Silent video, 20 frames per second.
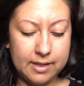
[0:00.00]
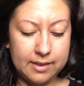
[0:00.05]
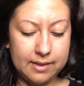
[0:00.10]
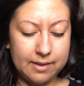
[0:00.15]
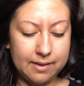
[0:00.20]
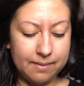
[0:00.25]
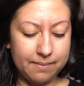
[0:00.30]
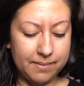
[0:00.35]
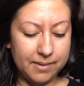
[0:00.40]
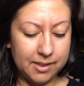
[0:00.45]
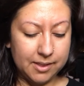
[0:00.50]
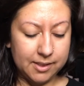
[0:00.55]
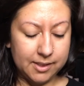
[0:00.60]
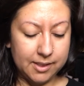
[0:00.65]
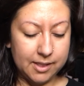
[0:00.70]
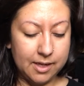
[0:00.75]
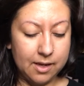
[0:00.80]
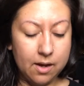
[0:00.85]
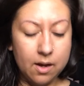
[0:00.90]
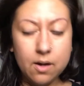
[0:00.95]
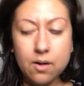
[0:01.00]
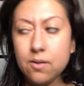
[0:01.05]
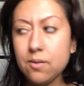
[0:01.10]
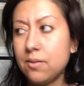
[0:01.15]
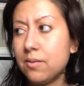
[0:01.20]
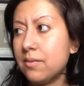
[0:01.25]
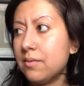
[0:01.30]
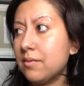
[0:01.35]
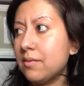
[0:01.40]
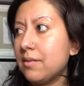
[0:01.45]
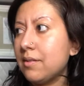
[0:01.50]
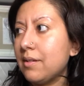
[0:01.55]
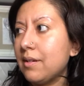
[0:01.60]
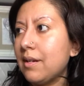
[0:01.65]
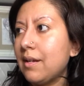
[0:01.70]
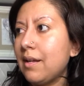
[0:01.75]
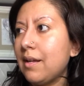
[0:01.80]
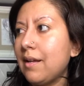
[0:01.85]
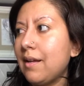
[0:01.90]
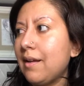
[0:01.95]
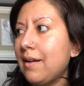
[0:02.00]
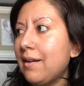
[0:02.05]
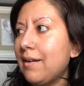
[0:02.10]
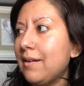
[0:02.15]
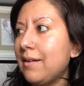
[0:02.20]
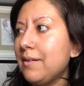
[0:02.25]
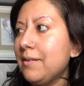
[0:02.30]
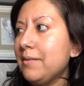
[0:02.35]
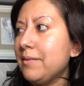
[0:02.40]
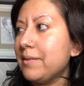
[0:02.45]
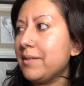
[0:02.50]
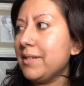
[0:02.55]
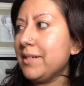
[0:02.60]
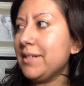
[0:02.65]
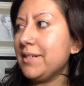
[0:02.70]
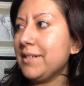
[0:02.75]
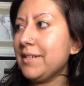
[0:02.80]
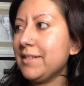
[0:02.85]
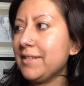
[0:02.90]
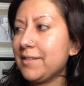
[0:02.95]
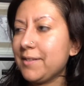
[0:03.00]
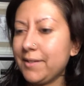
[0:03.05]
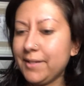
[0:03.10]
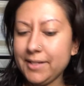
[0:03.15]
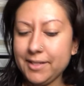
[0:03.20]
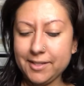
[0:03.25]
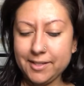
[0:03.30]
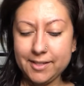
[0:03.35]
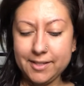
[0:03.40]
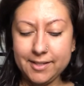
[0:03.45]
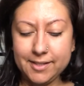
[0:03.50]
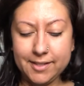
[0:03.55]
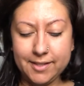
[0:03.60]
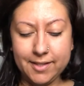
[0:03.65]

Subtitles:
Let me see. Oh goodness gracious.